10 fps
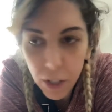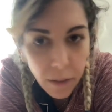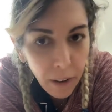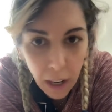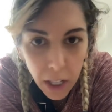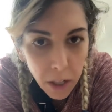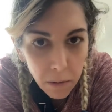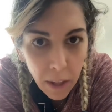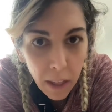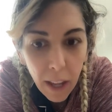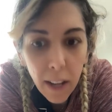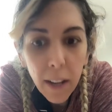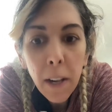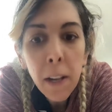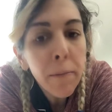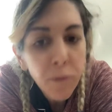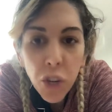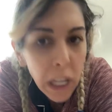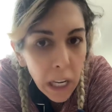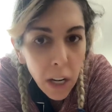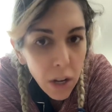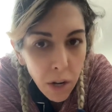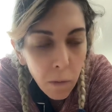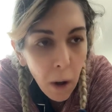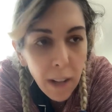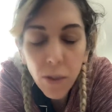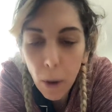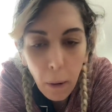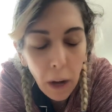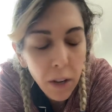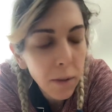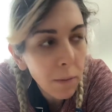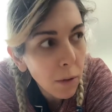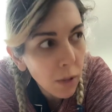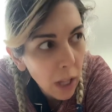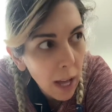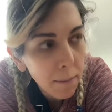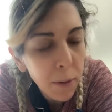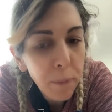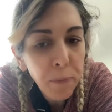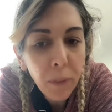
She's very good with it and she needed a new one, so I brought her some new slimes.